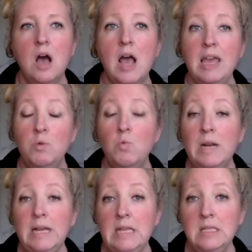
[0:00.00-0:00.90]
in one
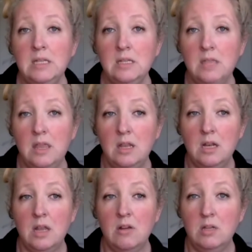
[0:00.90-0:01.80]
instance, and then
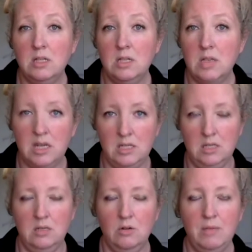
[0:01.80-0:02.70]
another instance, I
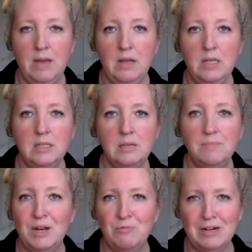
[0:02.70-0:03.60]
didn't know about it,
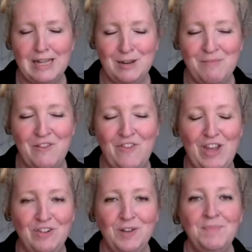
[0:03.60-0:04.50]
but it worked out in my
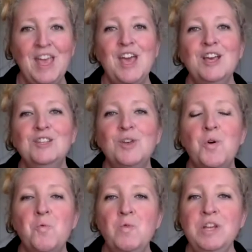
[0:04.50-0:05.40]
favor. So,
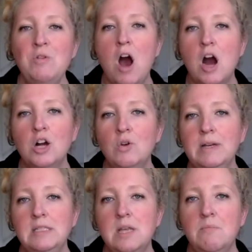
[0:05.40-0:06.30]
when you are going
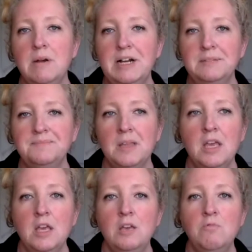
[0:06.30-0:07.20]
somewhere,
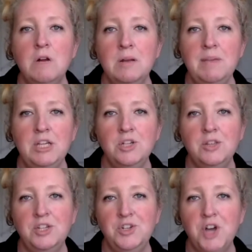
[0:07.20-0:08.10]
you want to make sure
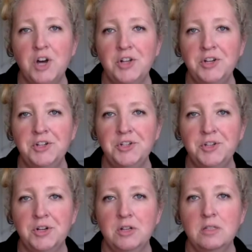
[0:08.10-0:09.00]
that you call your
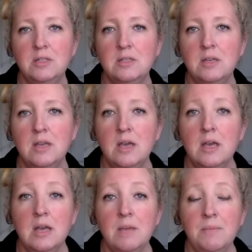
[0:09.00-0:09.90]
insurance
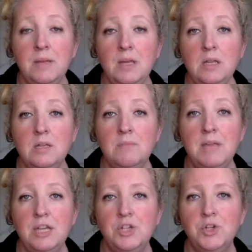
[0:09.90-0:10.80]
company to
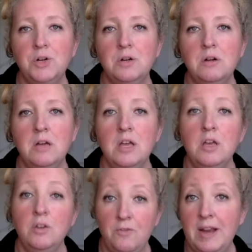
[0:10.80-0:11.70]
make sure
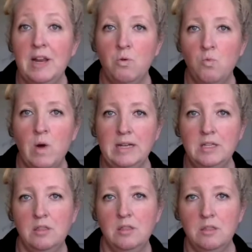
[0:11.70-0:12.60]
you find out what
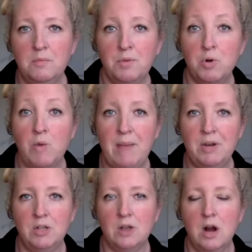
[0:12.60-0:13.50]
the
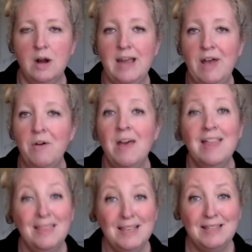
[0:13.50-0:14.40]
parameters are. Now,
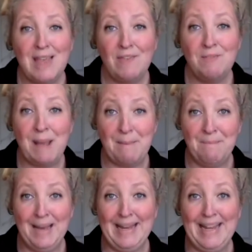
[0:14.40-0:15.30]
this saved my
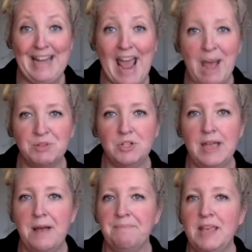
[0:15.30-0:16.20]
butt in
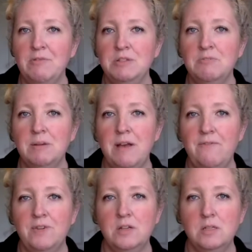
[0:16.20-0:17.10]
Amsterdam. It was one of my
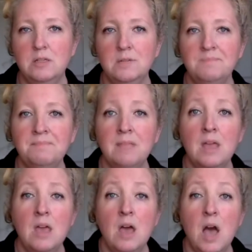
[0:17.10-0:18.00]
first
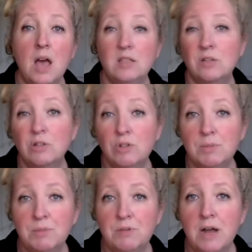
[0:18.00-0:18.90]
solo trips
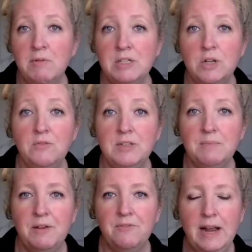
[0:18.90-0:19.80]
abroad. I went to go visit
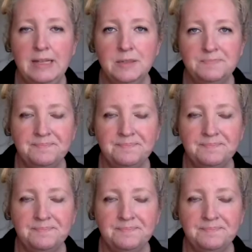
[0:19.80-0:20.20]
my friend.